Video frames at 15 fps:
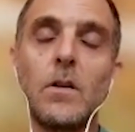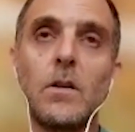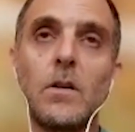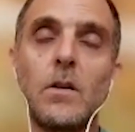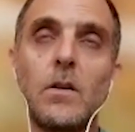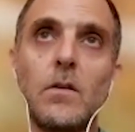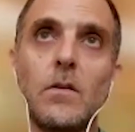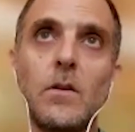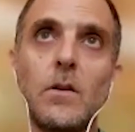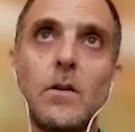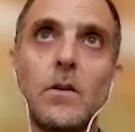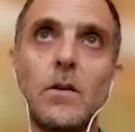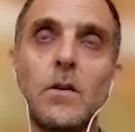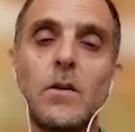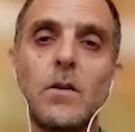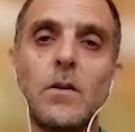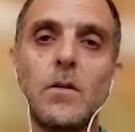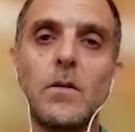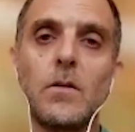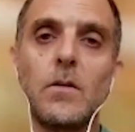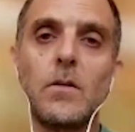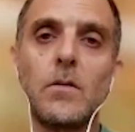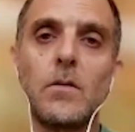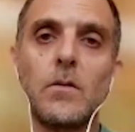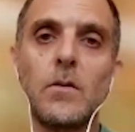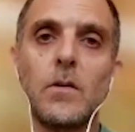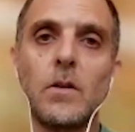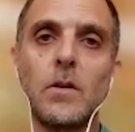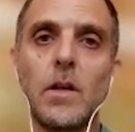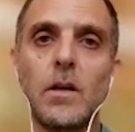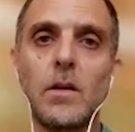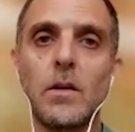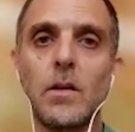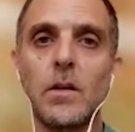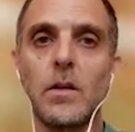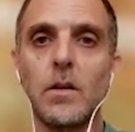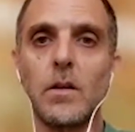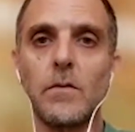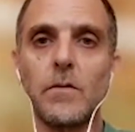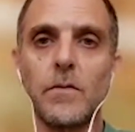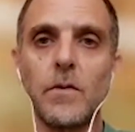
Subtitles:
and luckily enough,